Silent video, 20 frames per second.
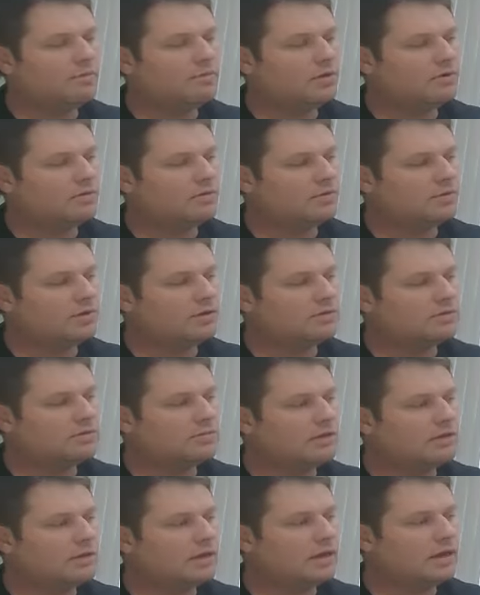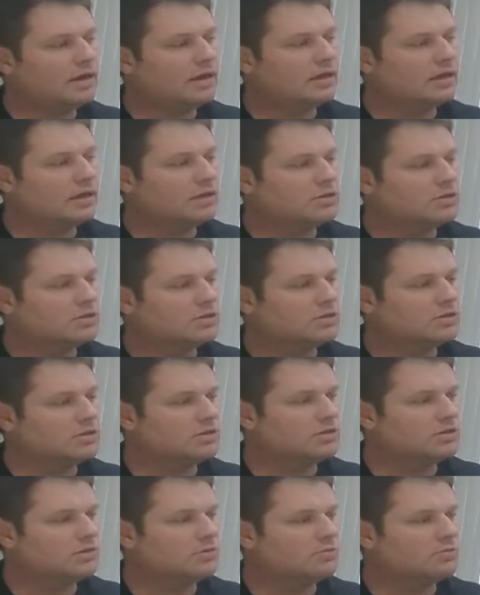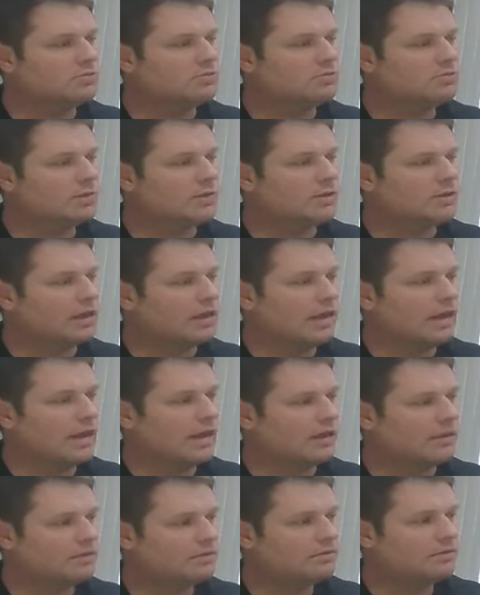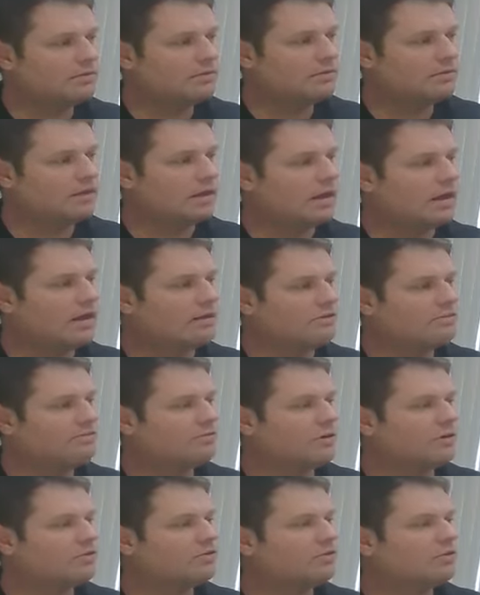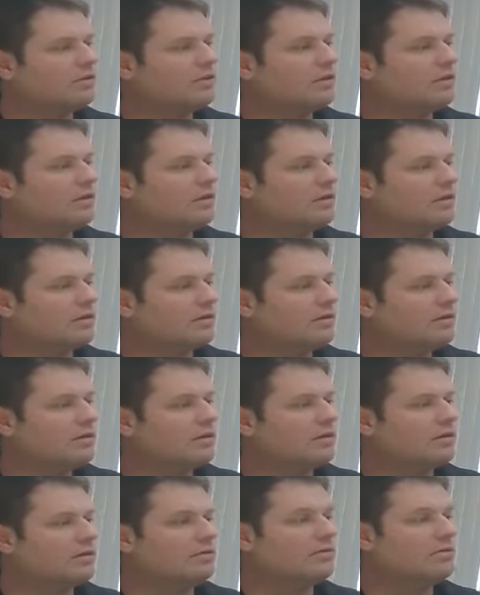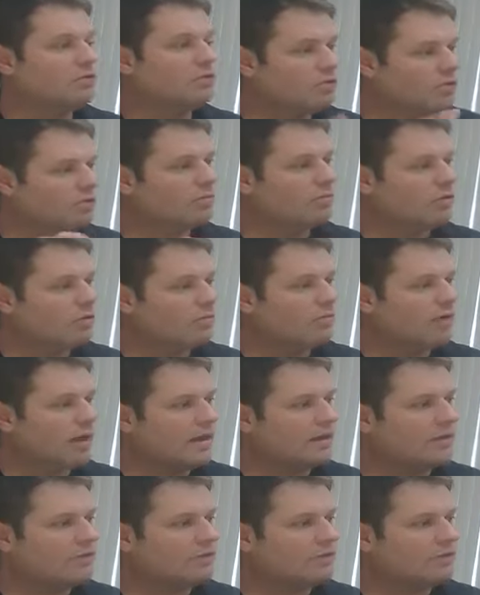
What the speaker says: person with a disability and they just assume that they can't function in a normal way,